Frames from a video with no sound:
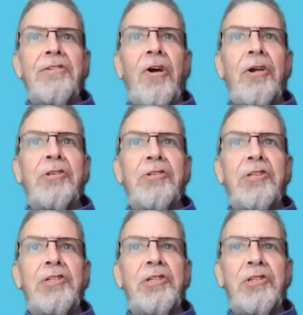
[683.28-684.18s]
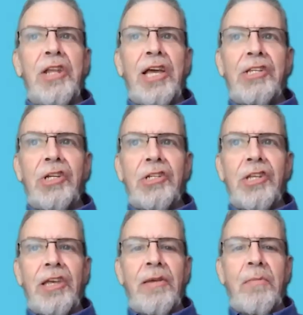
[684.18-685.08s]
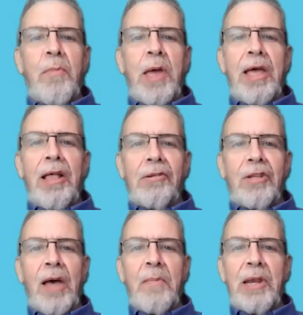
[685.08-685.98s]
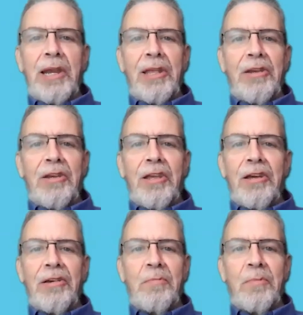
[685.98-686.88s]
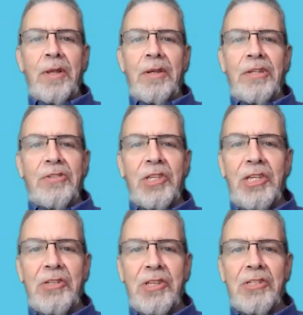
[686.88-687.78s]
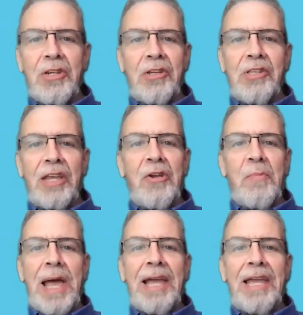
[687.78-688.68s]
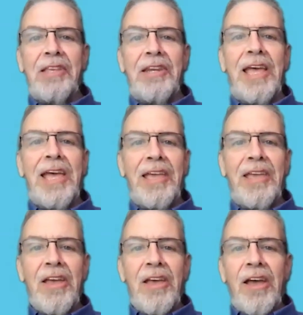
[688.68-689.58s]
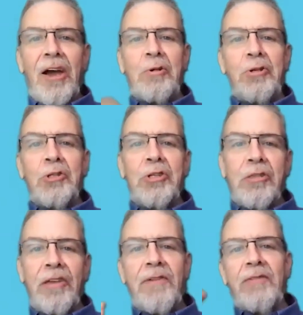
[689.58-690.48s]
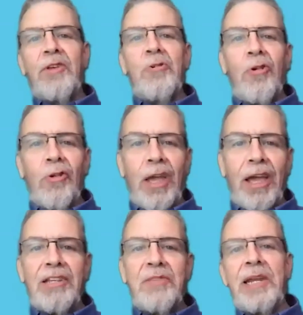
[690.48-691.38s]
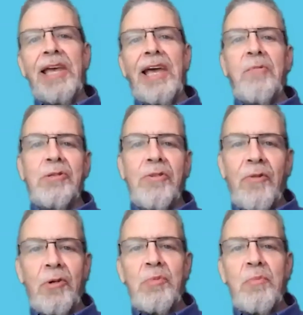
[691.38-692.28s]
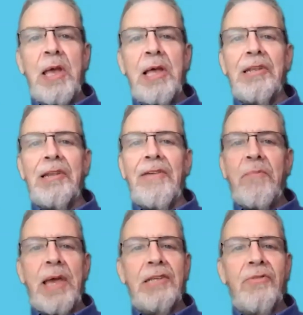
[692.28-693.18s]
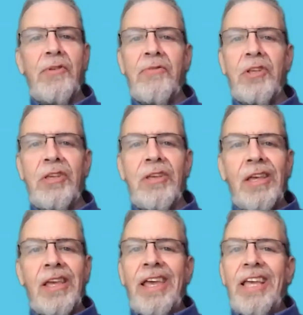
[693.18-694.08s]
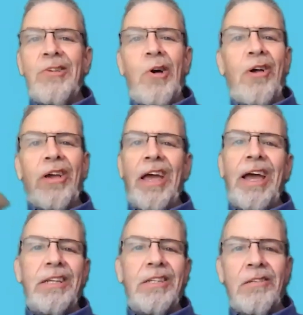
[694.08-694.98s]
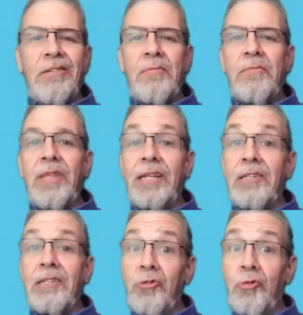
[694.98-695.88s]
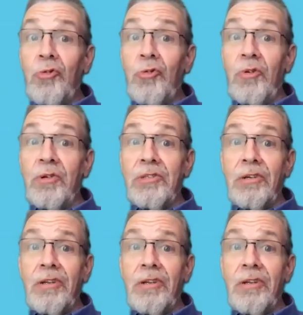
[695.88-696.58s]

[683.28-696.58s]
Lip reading: heart disease is not just a male-dominated disease, is it? Because I know back in the day, I always used to think 50-year-old guys. My dad was the first male to live past 50. It's all guys. That's not true, though, is it?